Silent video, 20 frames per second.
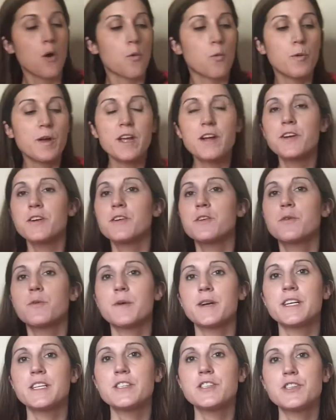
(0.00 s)
We are
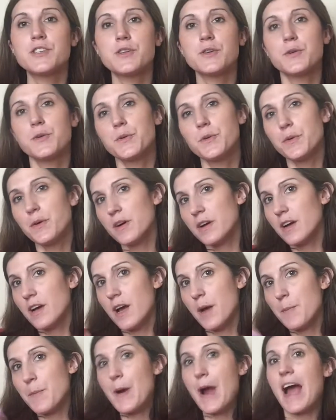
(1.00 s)
going to
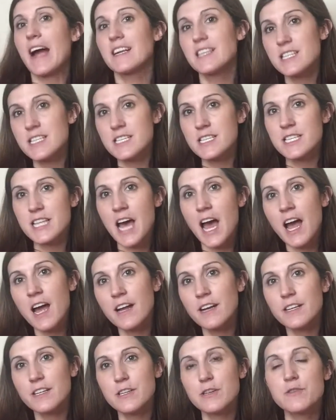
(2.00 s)
practice
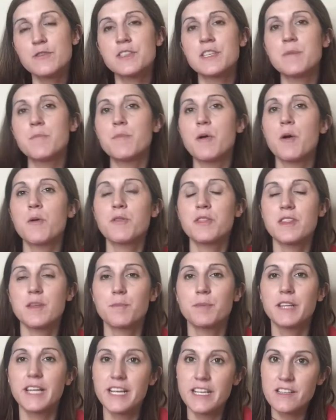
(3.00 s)
that using both the
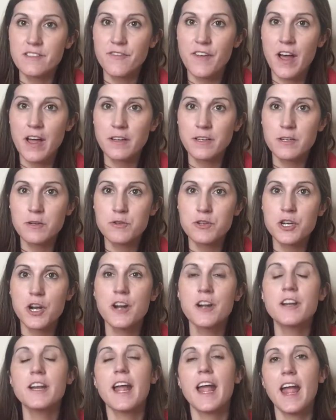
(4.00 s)
place value
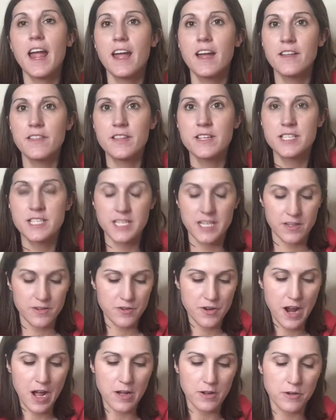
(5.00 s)
chart and the
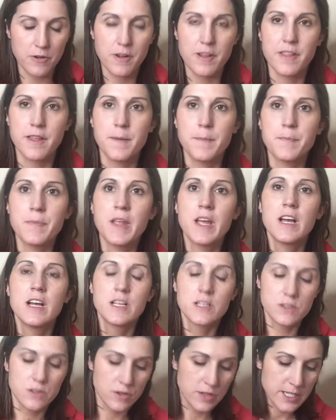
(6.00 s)
standard algorithm.
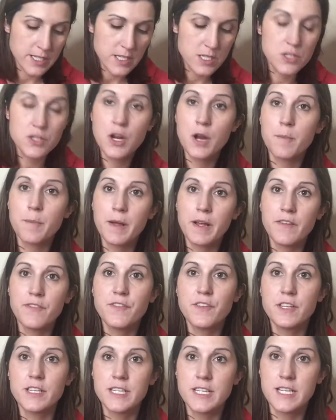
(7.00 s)
So let's start by
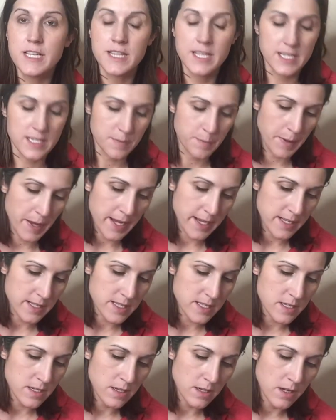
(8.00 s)
filling in these
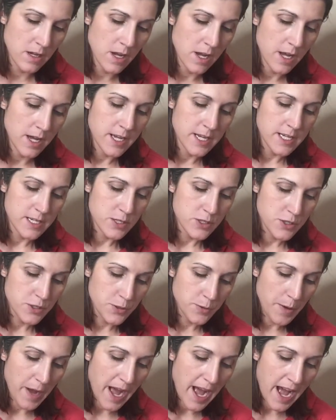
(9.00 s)
blanks.
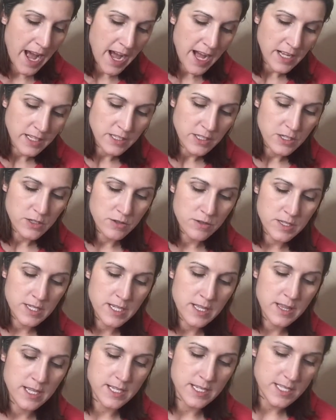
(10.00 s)
To add
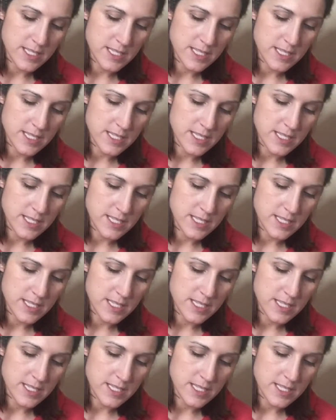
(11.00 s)
using the